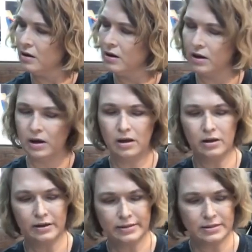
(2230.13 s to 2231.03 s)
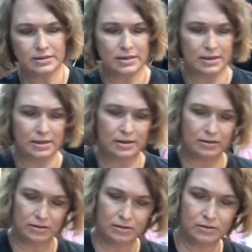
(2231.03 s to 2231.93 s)
let's see,
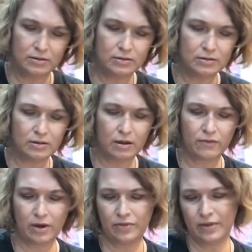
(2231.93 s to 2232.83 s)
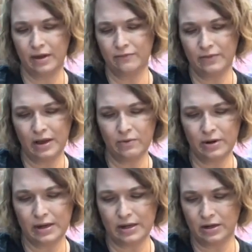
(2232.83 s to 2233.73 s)
I've got that flower
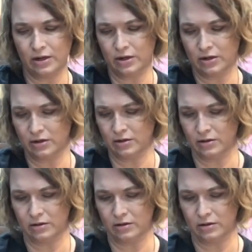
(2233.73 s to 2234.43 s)
here.